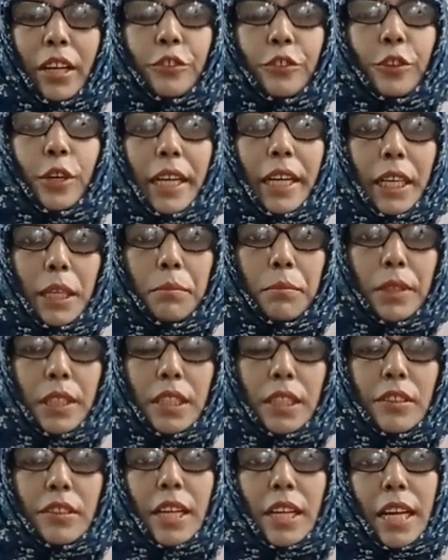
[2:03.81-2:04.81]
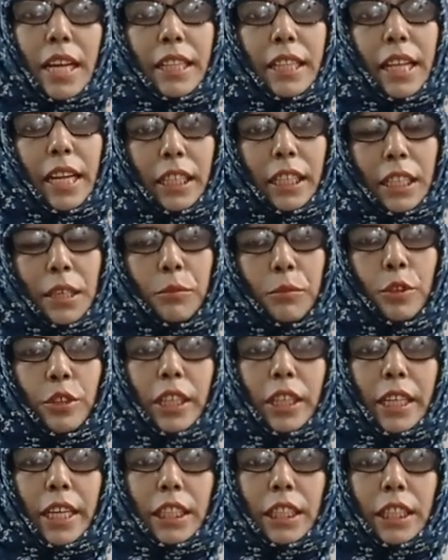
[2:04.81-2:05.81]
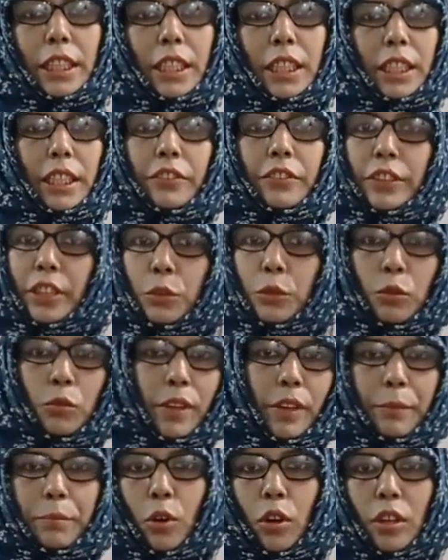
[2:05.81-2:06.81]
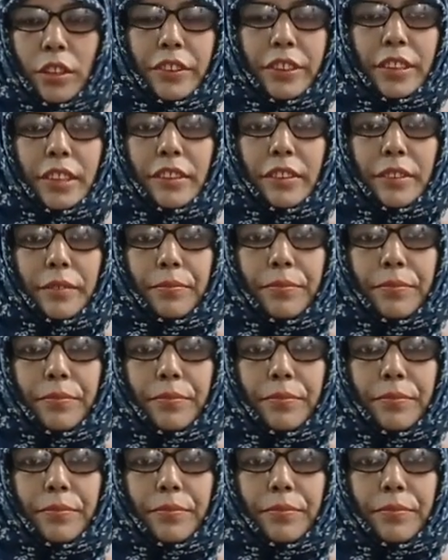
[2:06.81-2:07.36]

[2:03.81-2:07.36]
So it means that communication is a two-way process.